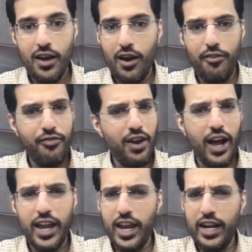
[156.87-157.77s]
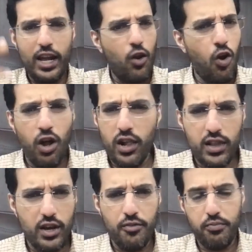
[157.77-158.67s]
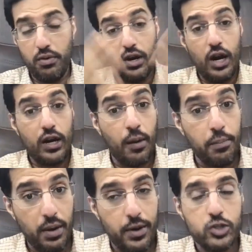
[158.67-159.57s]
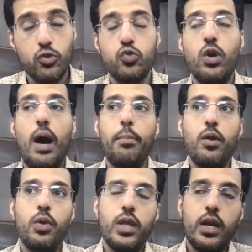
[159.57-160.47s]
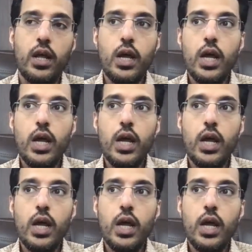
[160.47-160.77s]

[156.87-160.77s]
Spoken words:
a flight, and all the accompaniments which would happen with it.